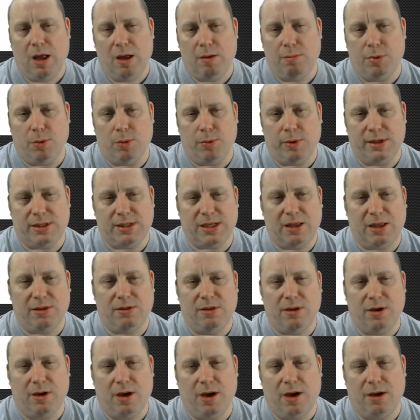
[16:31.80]
But we said
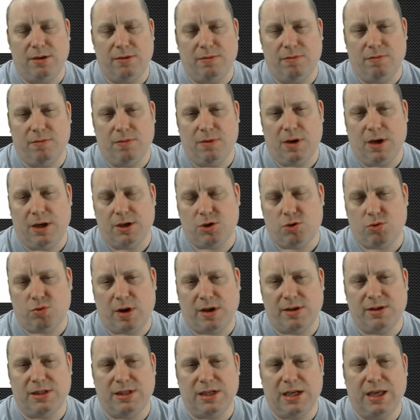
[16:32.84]
that a
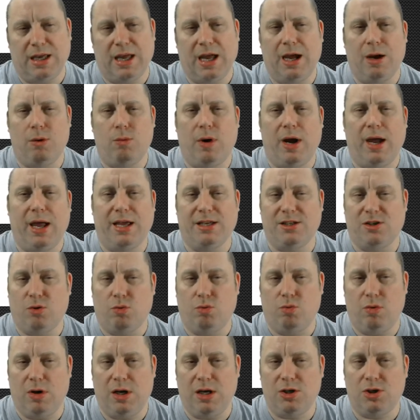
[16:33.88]
transit gateway is a
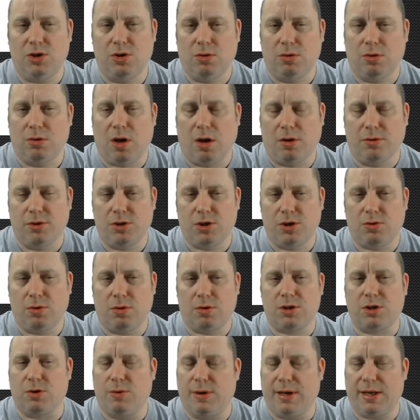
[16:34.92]
regional
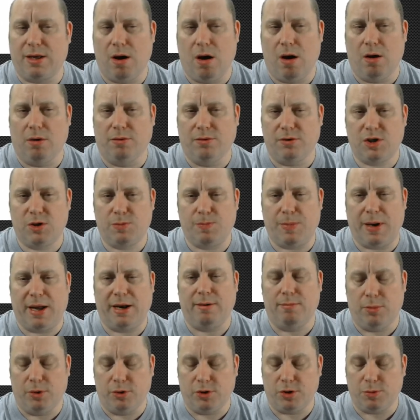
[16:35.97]
construct, so it can't
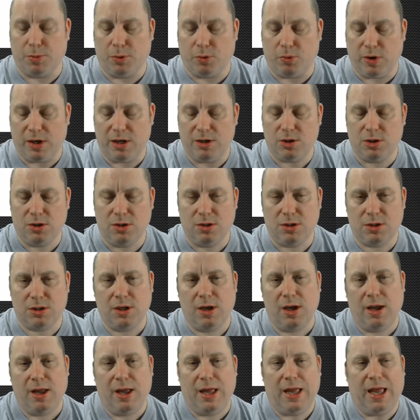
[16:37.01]
span multiple regions.
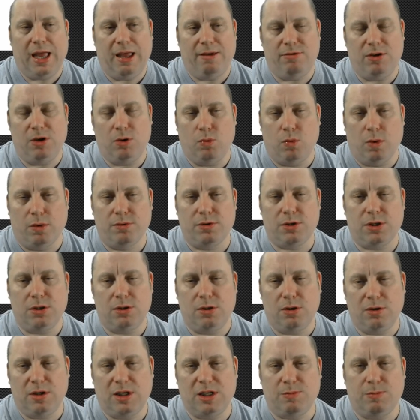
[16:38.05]
If you want to
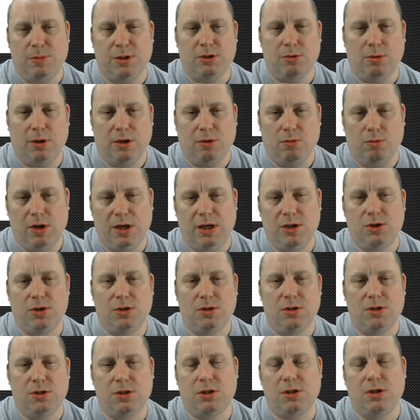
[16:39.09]
do this between
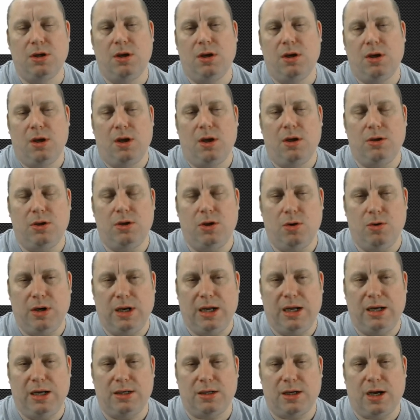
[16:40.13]
regions, you
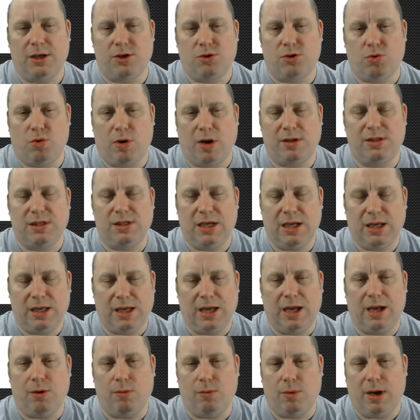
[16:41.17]
need a transit
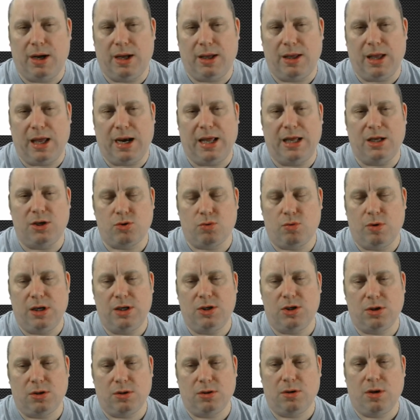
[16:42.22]
gateway in each
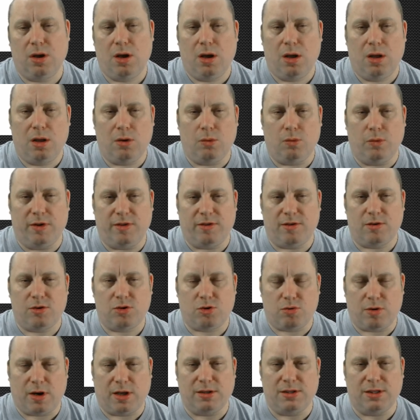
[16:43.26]
region with
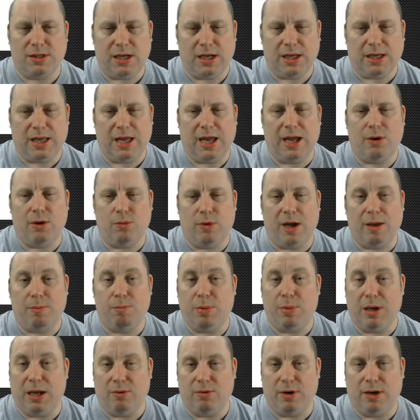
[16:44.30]
transit gateway
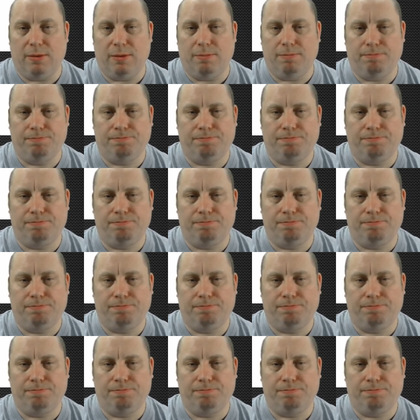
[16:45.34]
peering.